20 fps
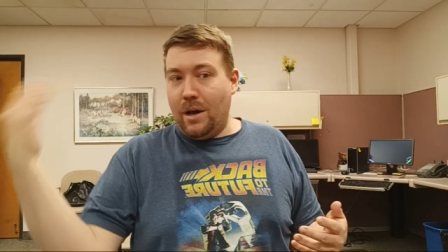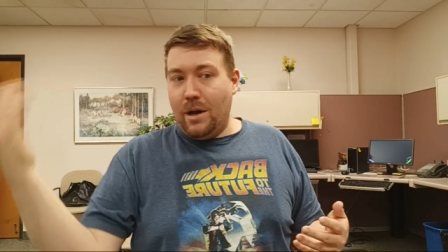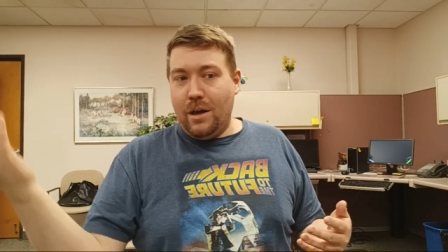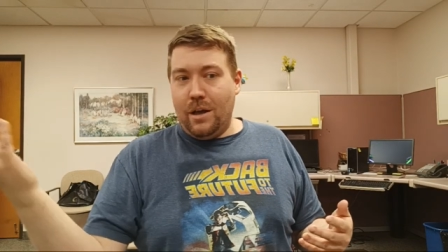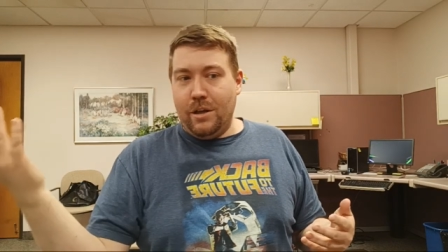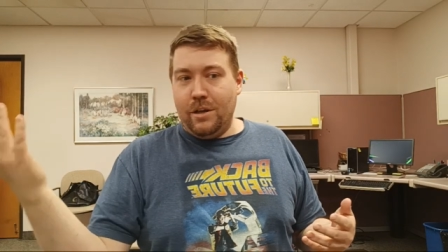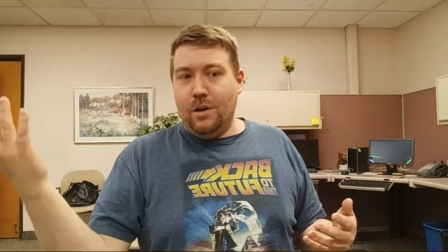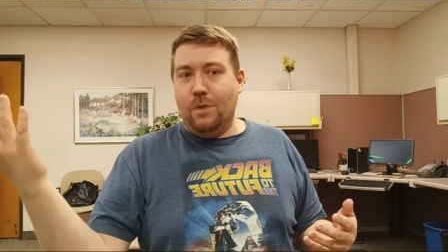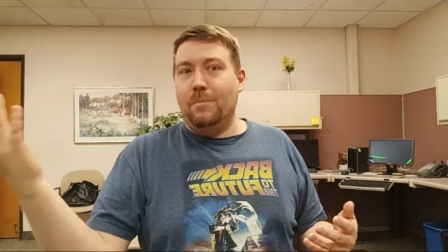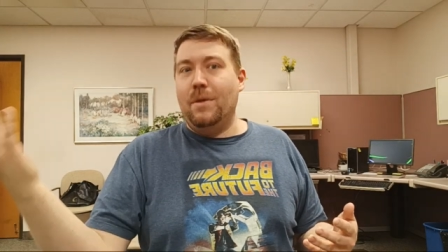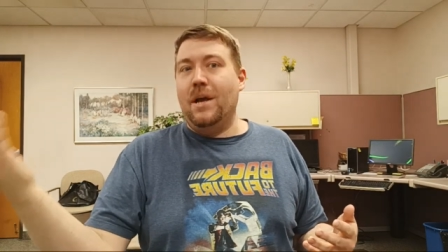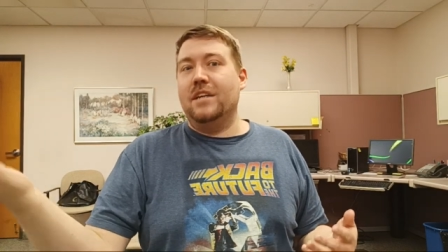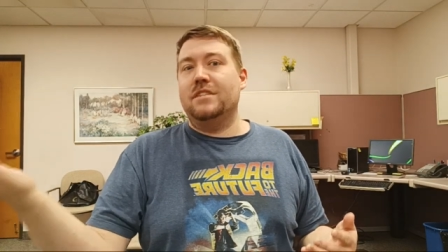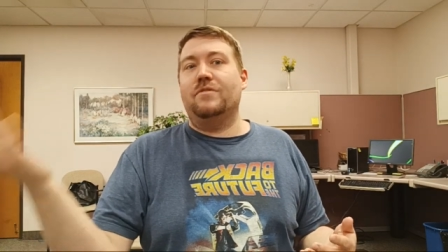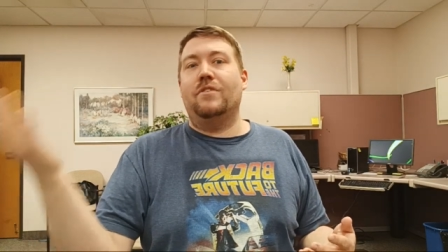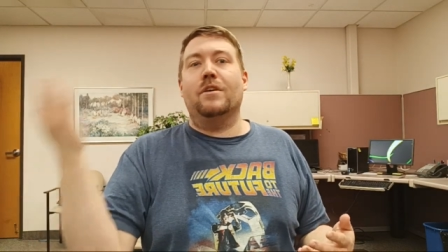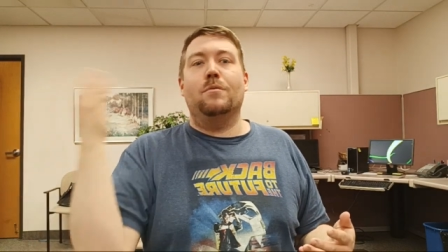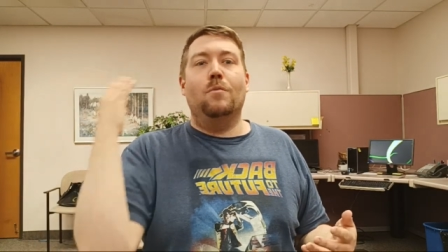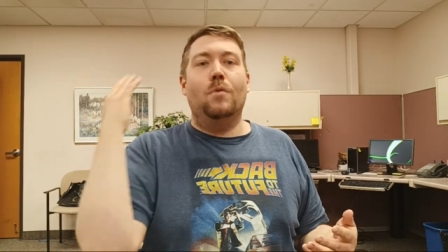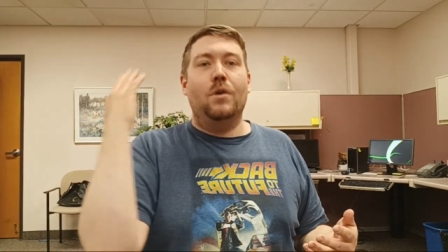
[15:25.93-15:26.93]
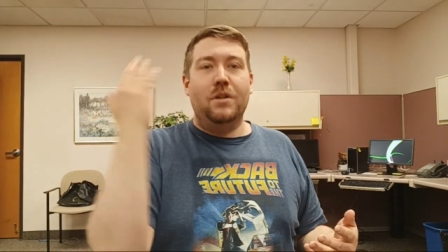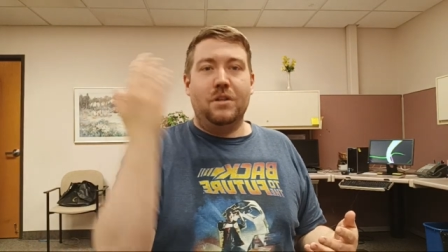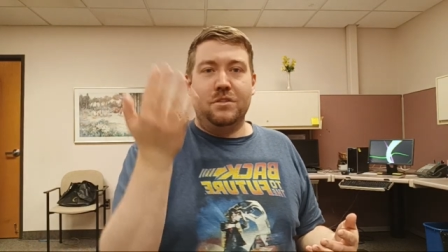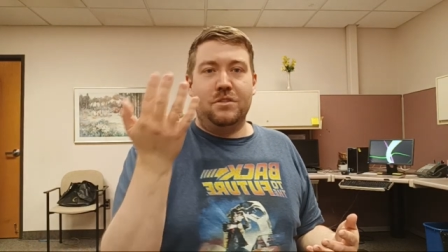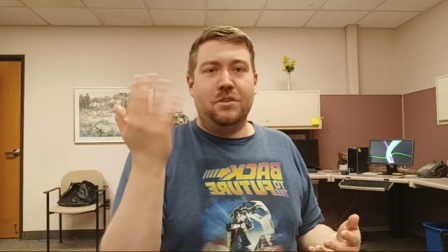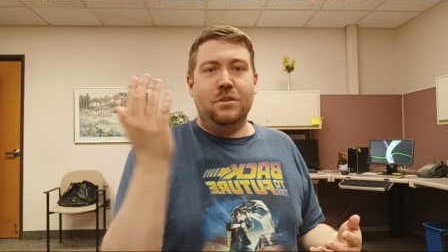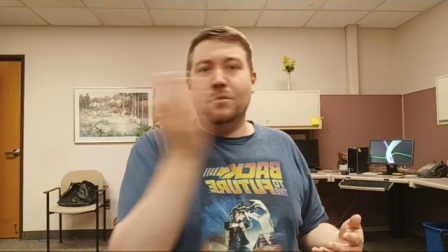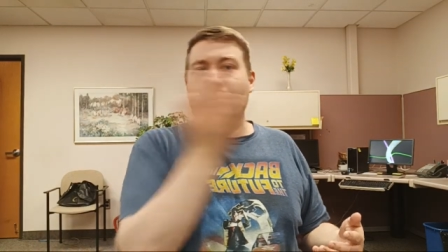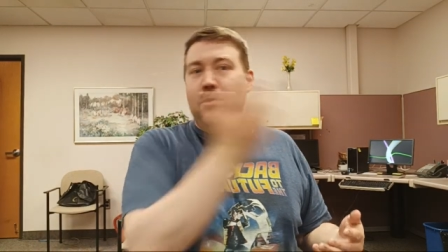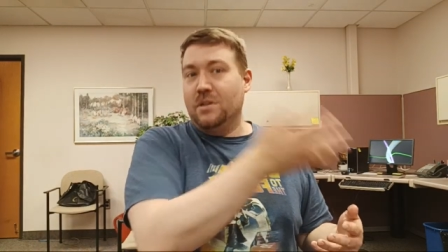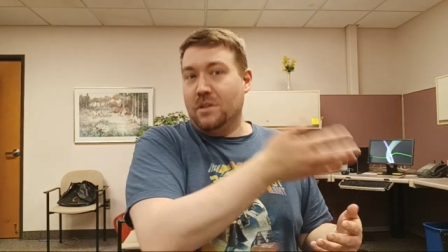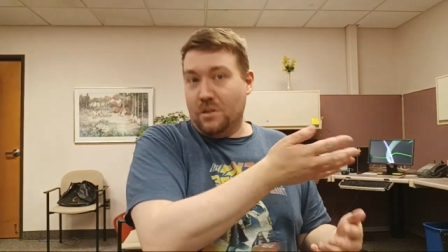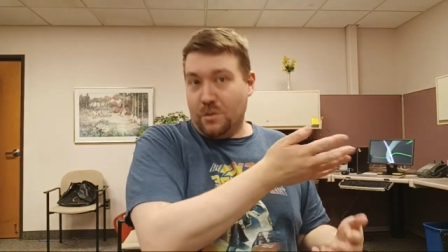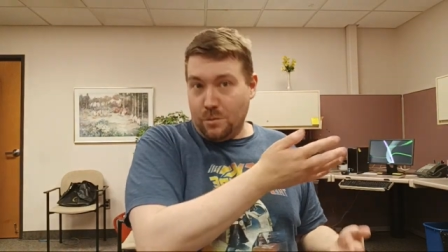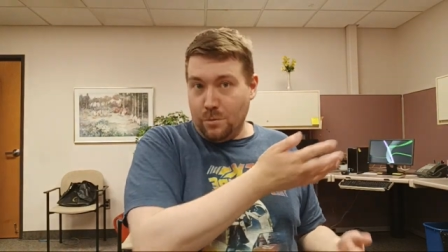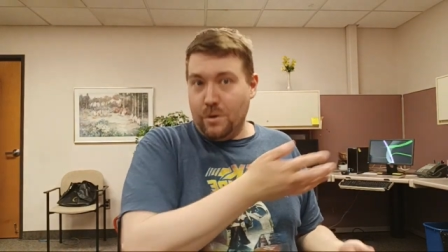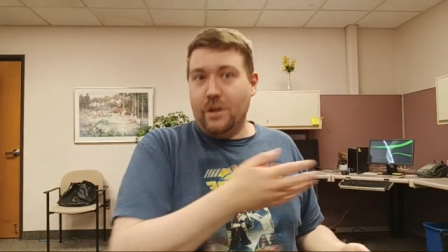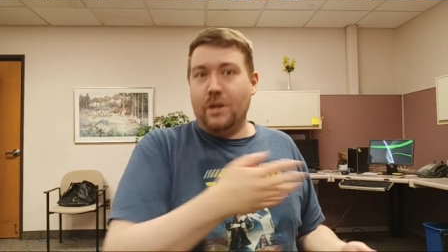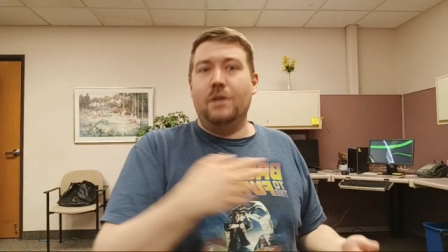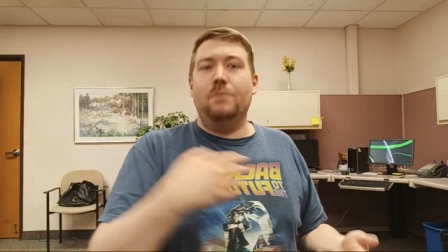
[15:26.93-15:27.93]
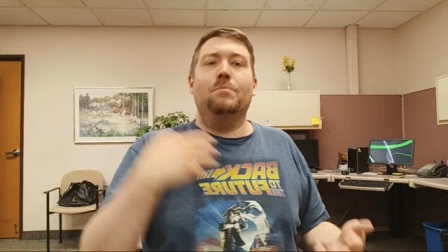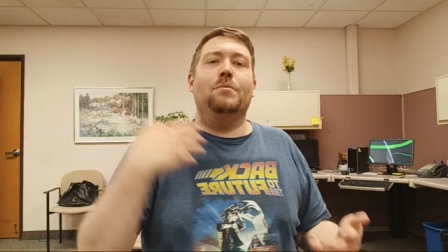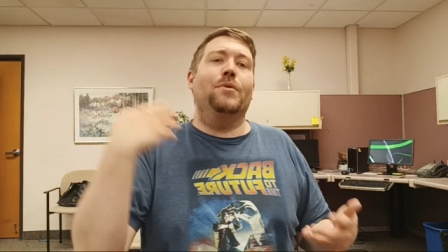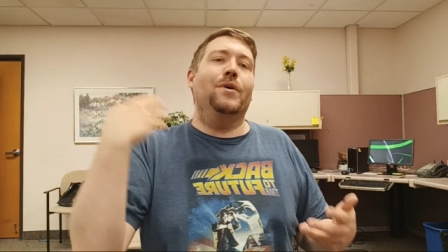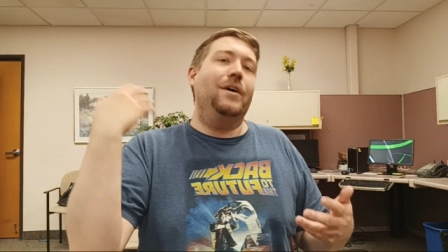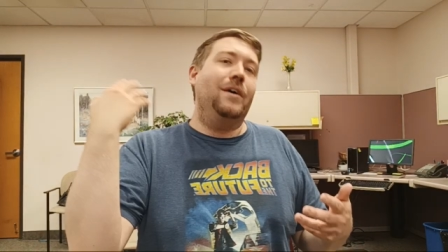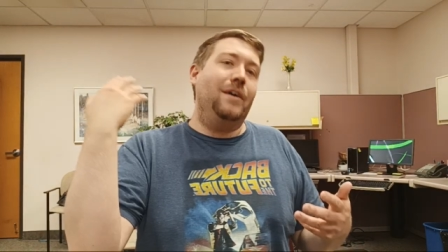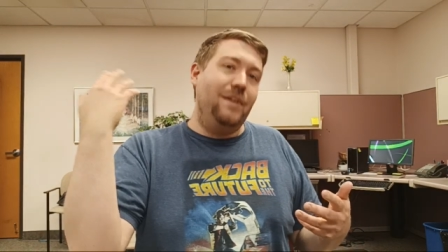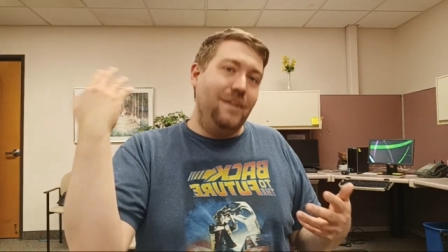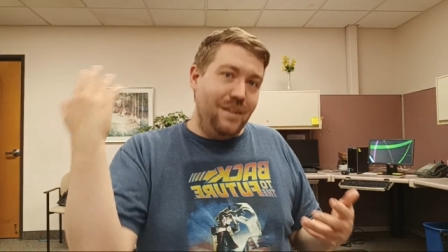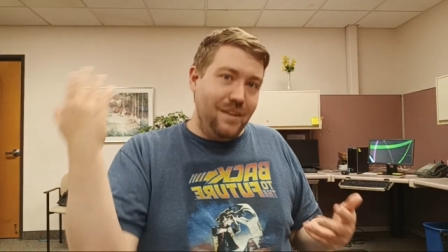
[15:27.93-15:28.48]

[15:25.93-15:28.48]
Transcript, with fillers: you know Mass Effect one and two and the three, but